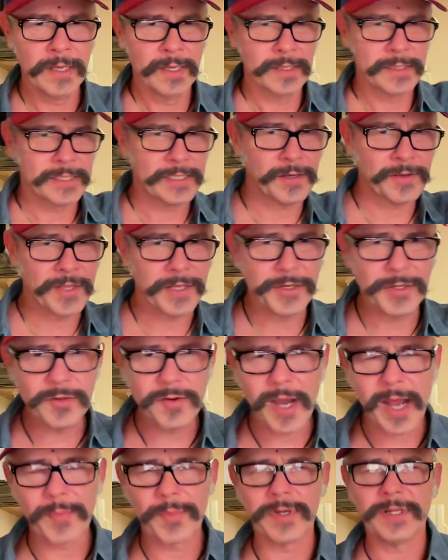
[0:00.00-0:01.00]
So the new
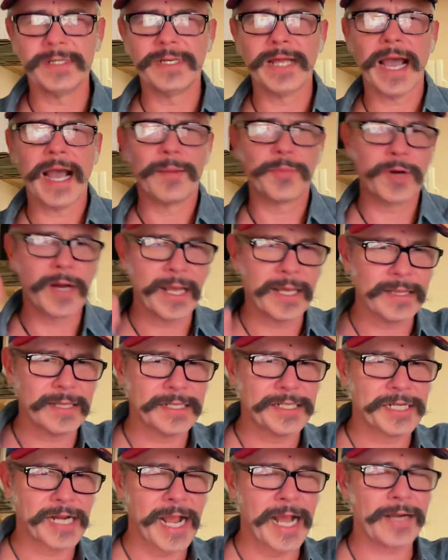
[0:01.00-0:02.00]
Abracadabra and
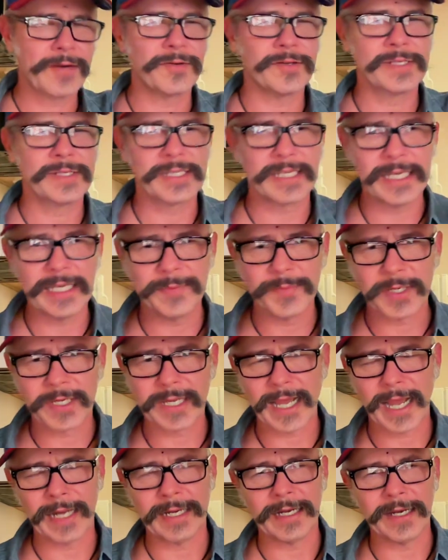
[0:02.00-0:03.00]
the chakra schema
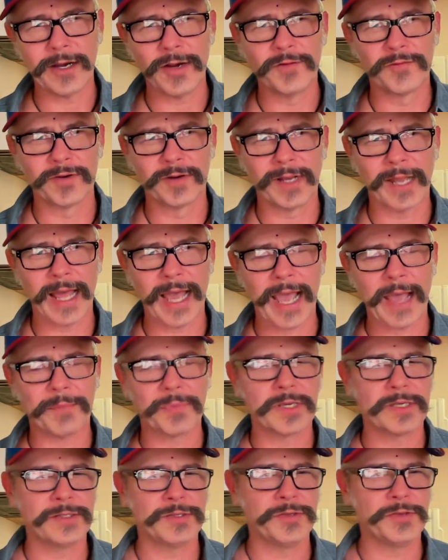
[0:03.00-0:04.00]
kind of overlap,
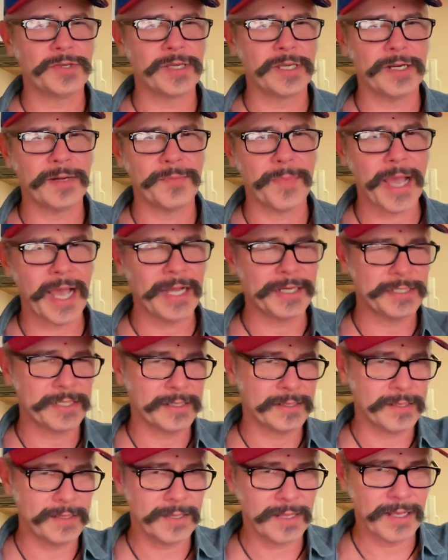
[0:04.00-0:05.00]
because you can
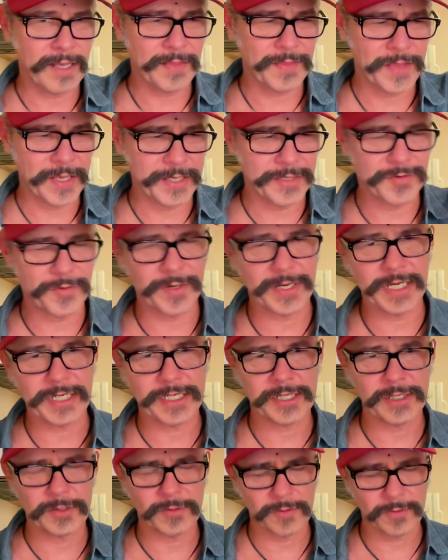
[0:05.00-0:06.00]
imagine the
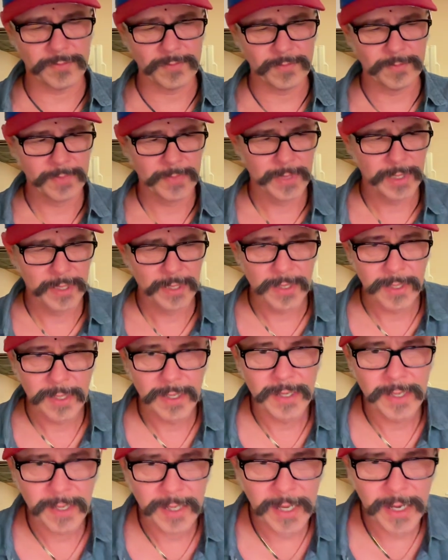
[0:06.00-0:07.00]
traditional
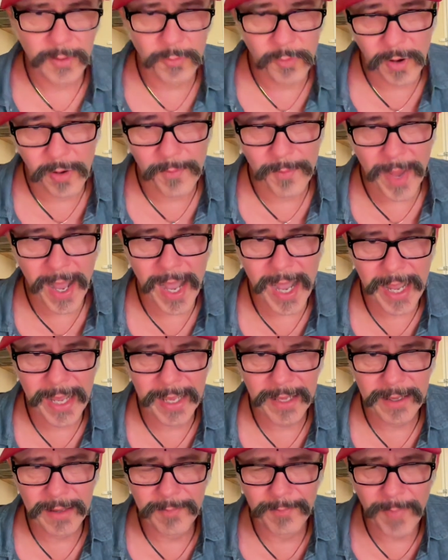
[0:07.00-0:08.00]

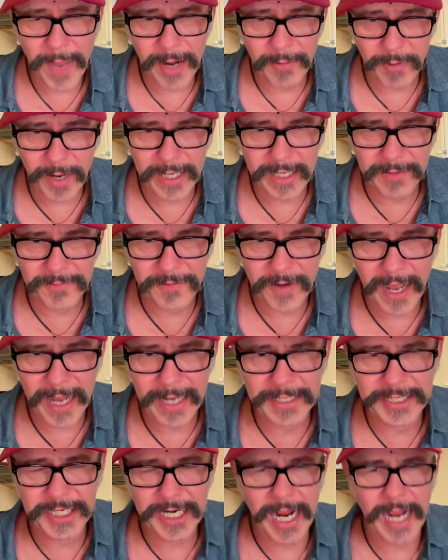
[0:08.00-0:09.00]
my
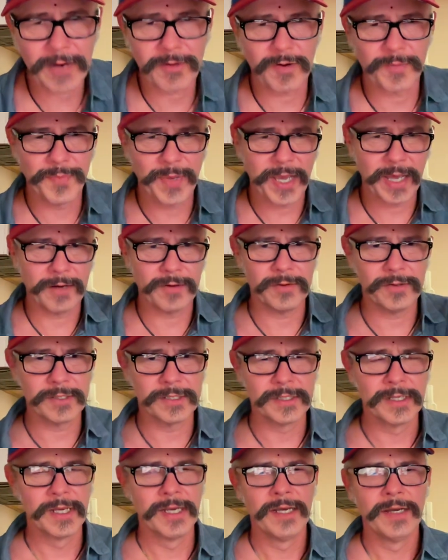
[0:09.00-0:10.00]
rectified chakra
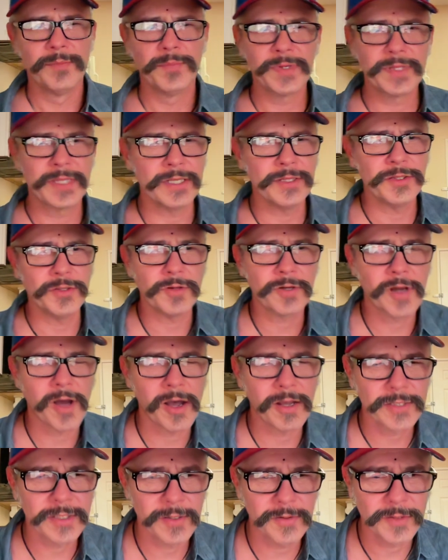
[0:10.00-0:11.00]
petals, but then you
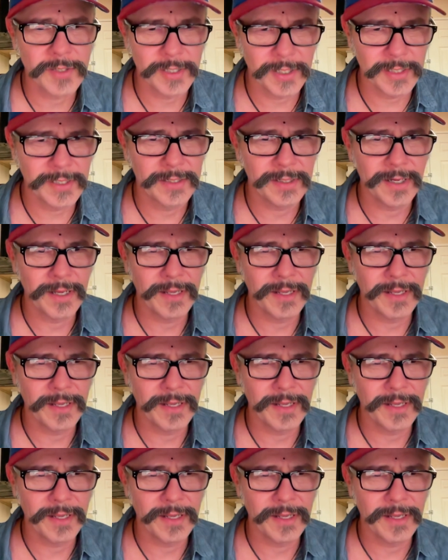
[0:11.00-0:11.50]
also could